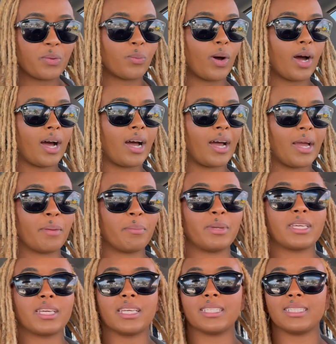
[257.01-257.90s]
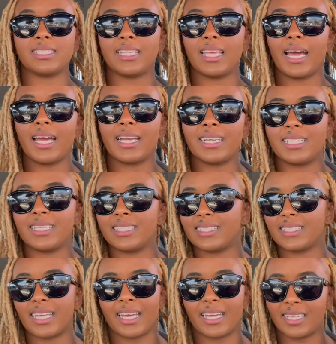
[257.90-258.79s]
Why? Because
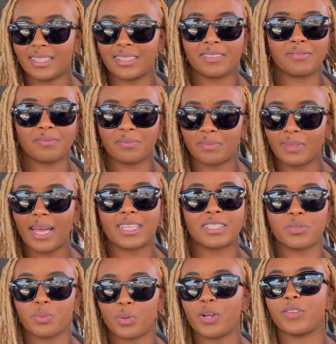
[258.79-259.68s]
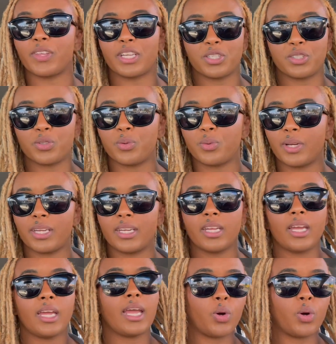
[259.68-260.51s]
that's where they do it.